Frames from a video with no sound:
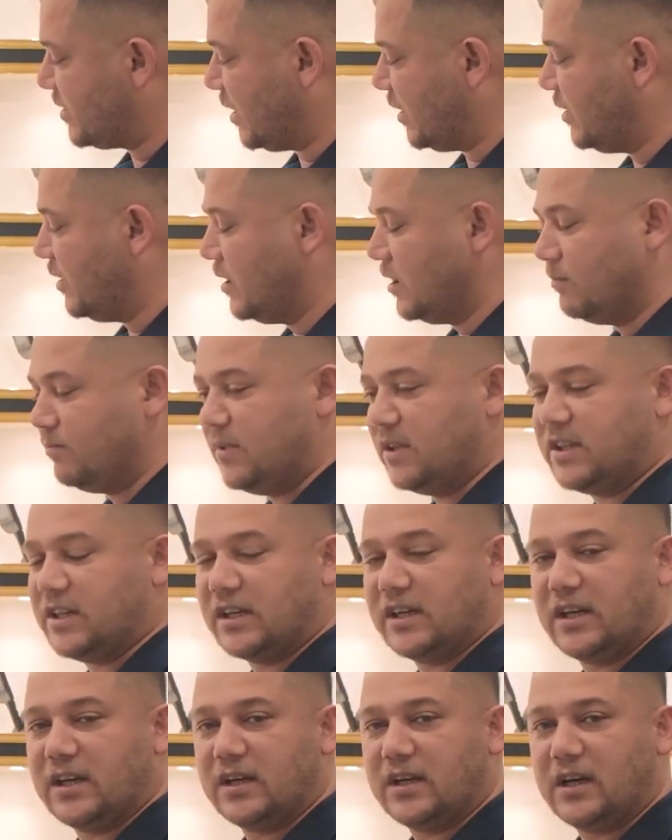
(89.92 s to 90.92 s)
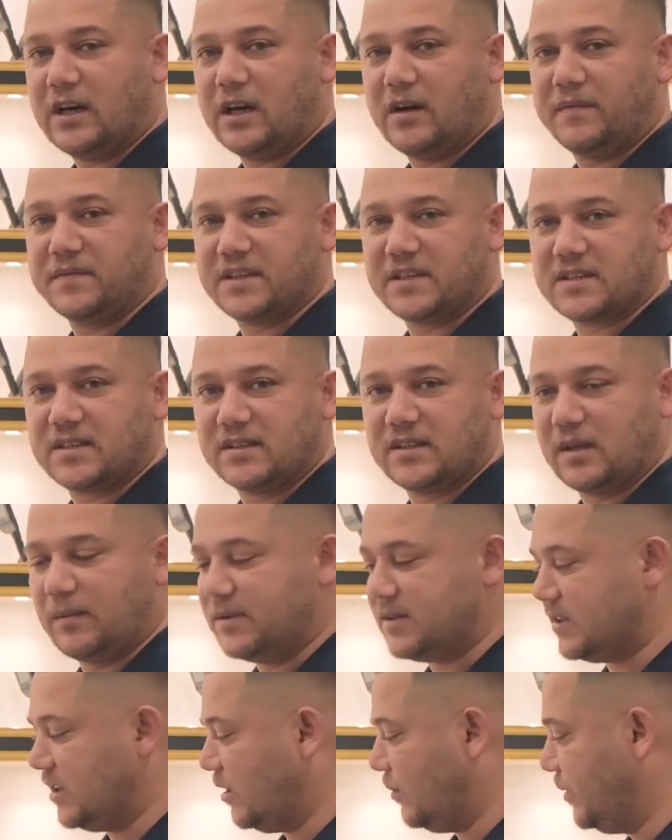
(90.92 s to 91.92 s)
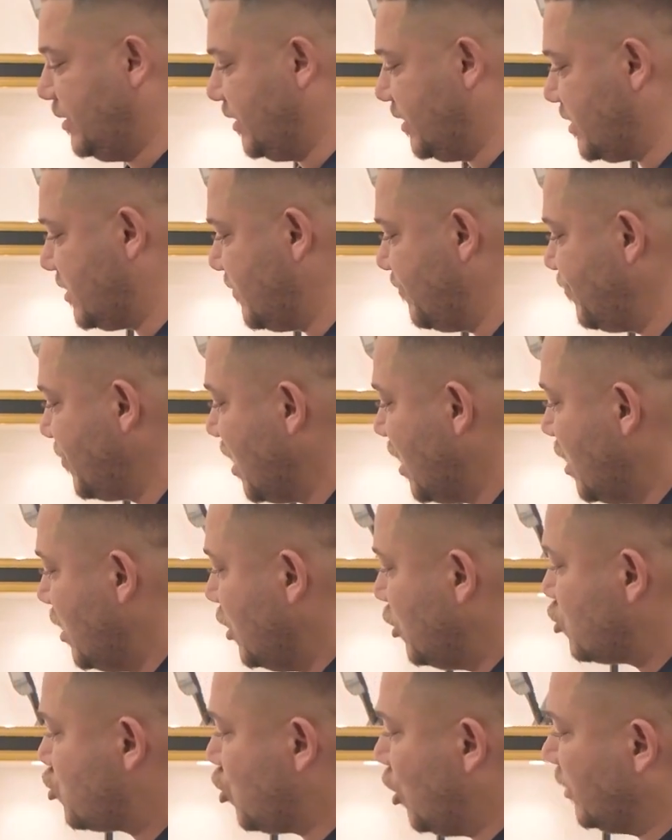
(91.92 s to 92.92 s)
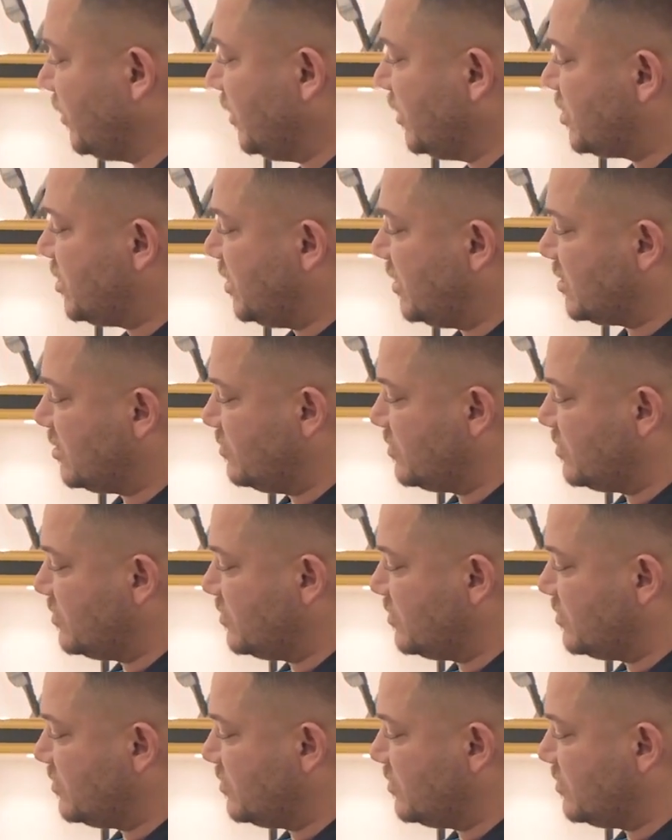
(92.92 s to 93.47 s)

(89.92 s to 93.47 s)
by pressing the reset button at the bottom. Right now, our